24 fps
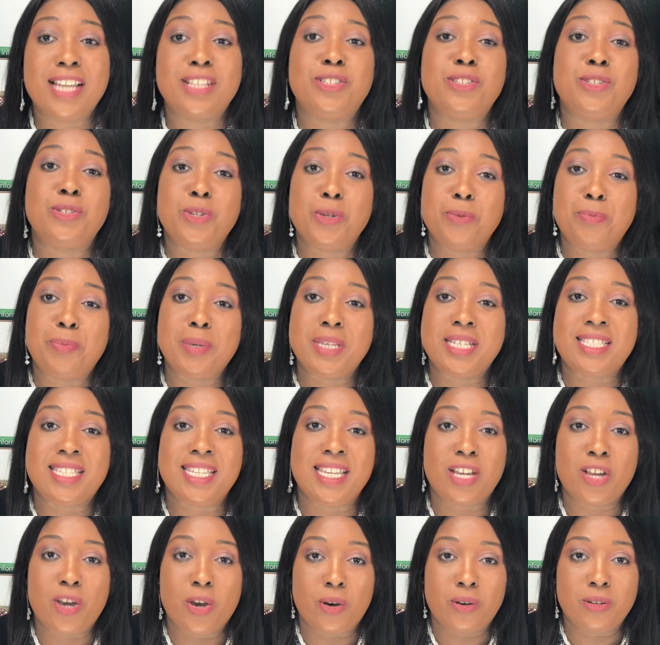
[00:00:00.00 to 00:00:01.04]

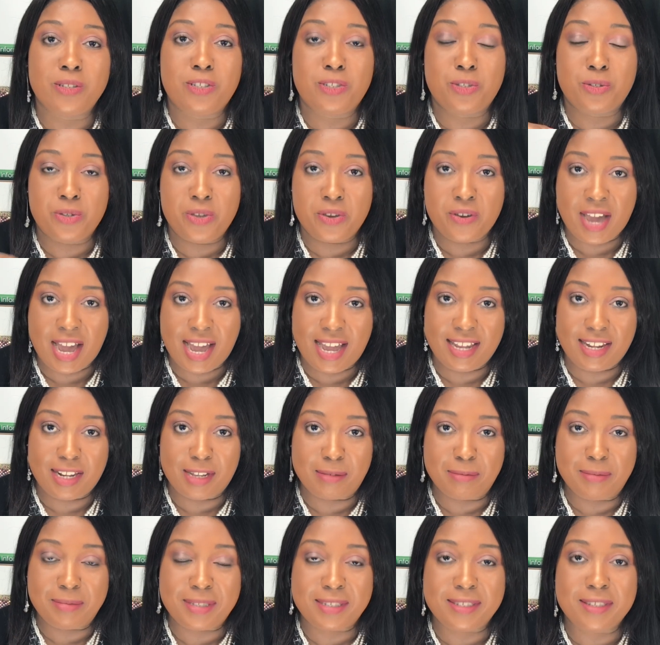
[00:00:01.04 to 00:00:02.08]
UPC codes to your
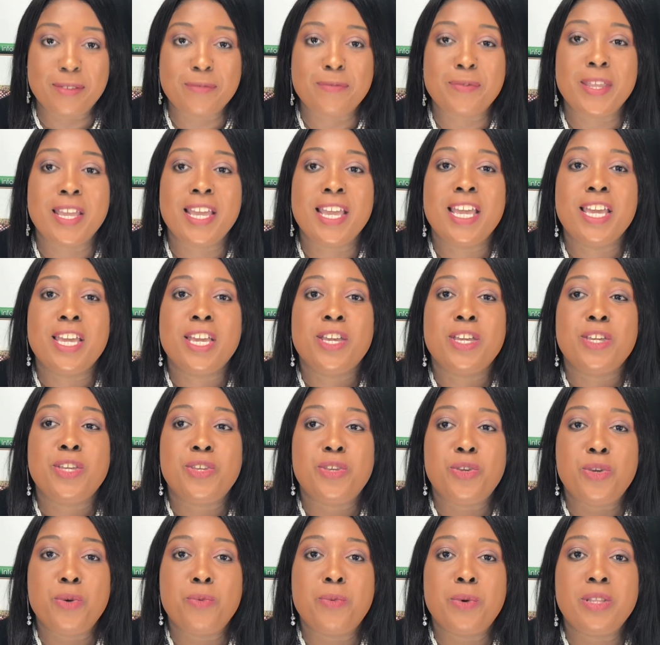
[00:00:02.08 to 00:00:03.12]
items,
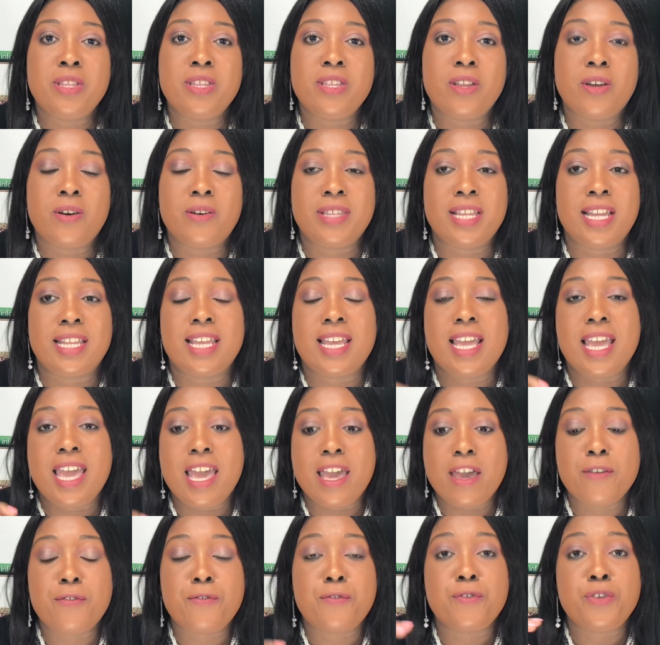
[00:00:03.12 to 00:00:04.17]
you would know that
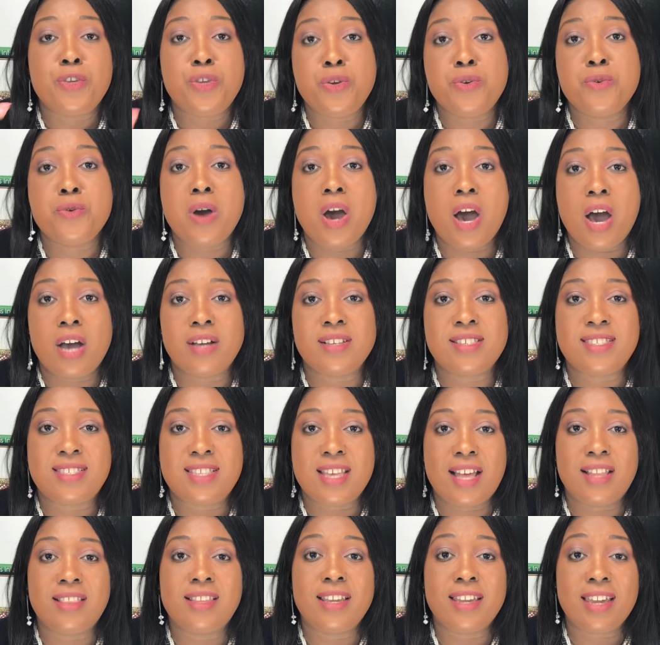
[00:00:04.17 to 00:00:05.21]
if you are
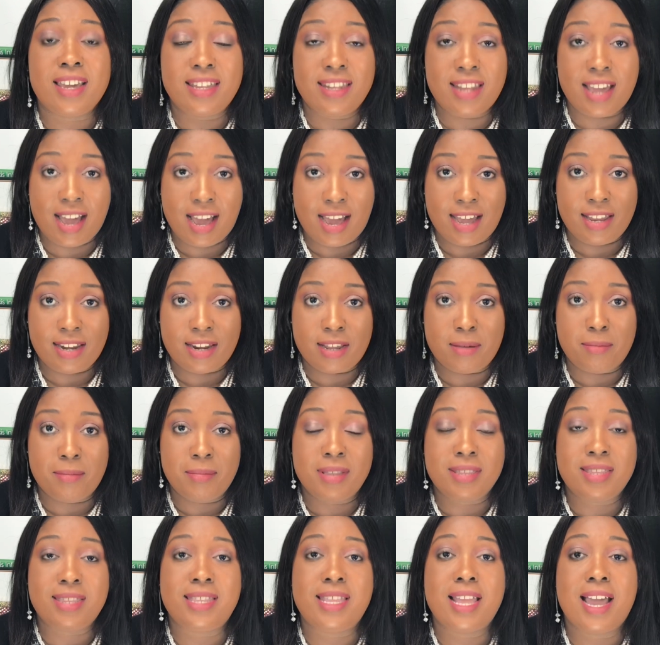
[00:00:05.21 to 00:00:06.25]
selling an item
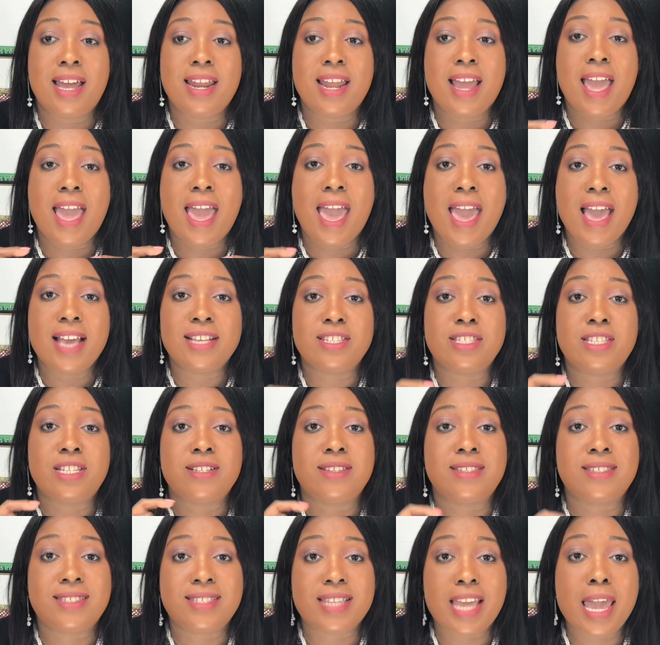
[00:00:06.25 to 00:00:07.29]
that has the
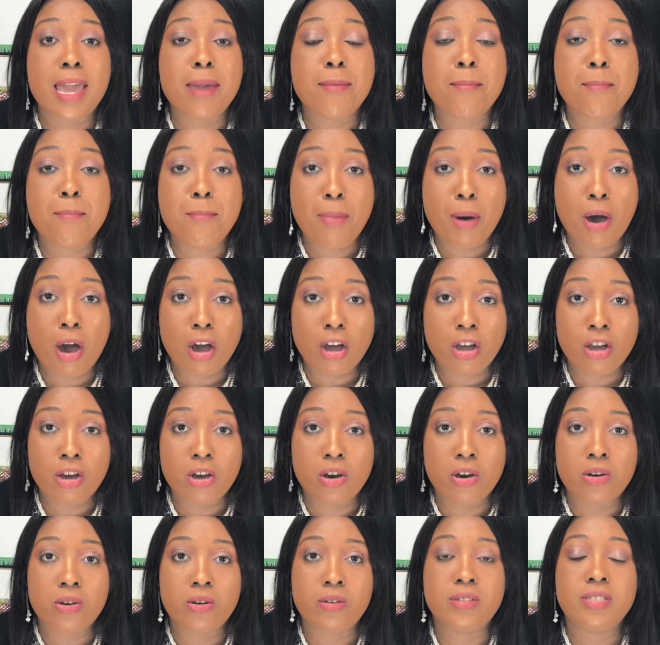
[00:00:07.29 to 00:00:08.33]
same
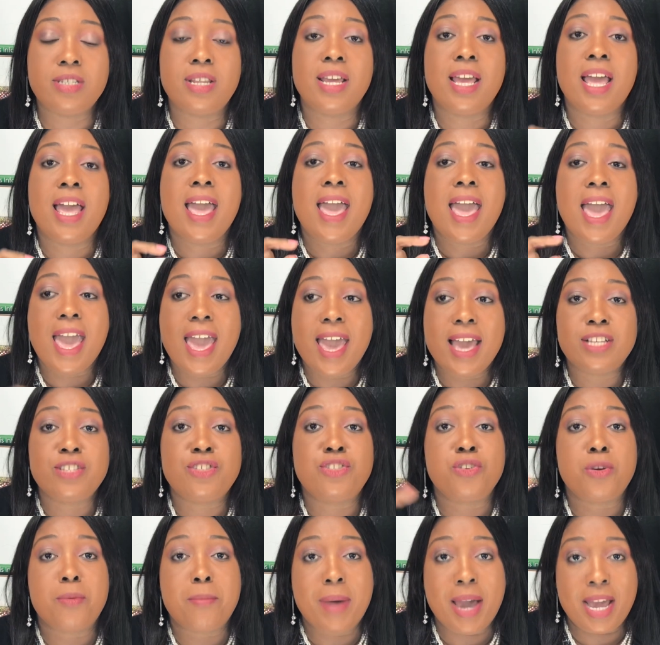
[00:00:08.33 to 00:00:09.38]
barcode
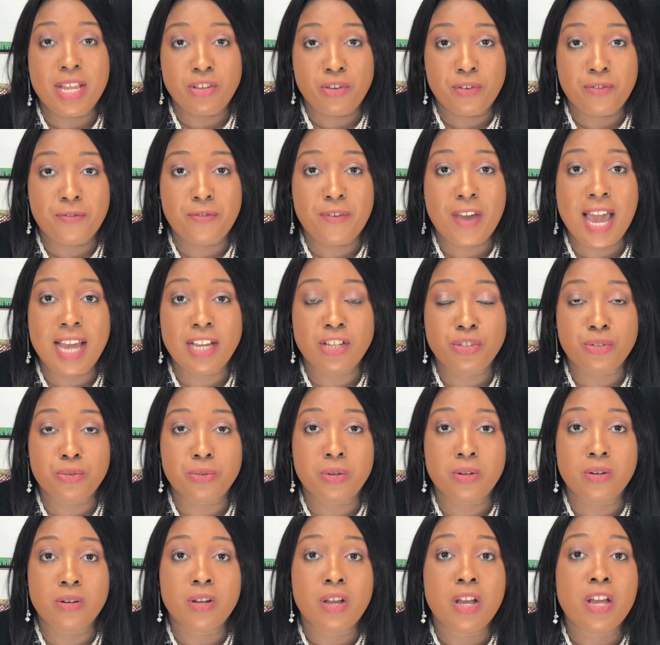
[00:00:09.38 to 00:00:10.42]
as your
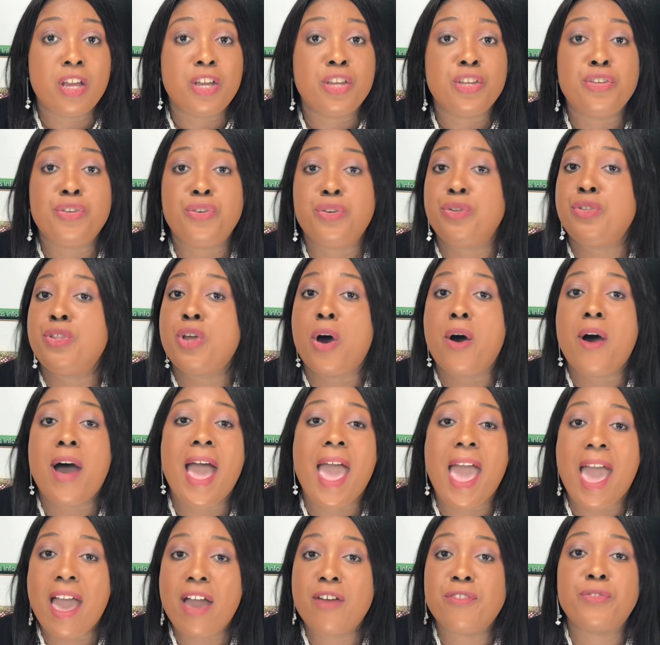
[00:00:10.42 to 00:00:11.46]
manufacturer, you don't
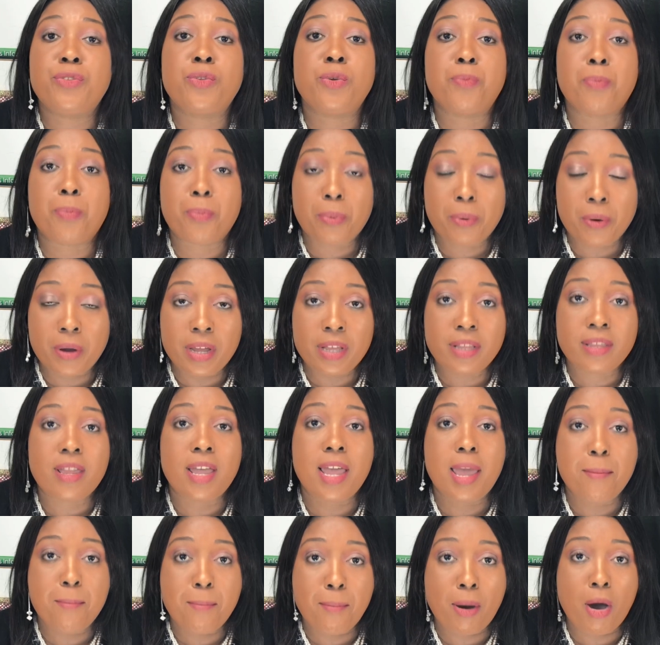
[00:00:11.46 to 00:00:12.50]
have to print
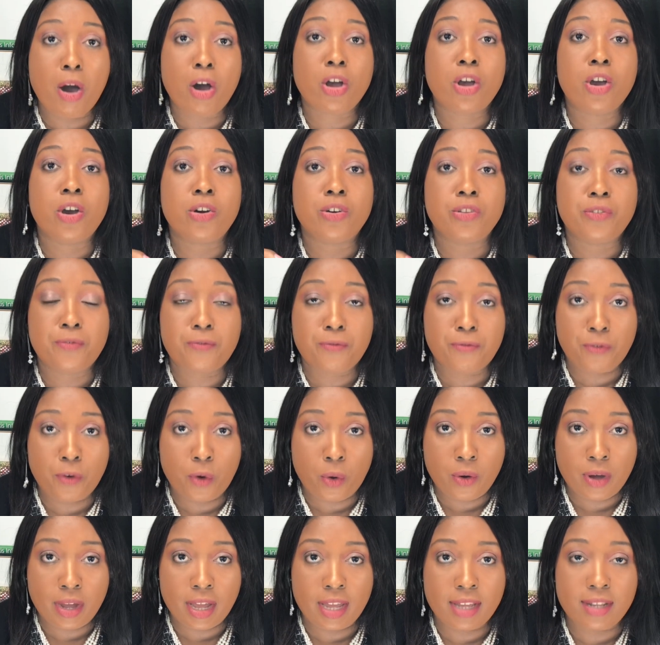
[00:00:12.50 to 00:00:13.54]
a barcode
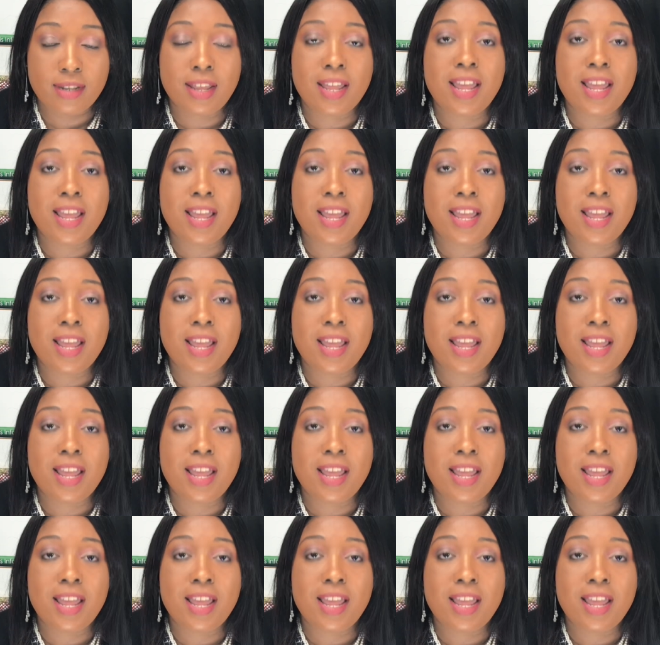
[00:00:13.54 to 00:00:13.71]
for it.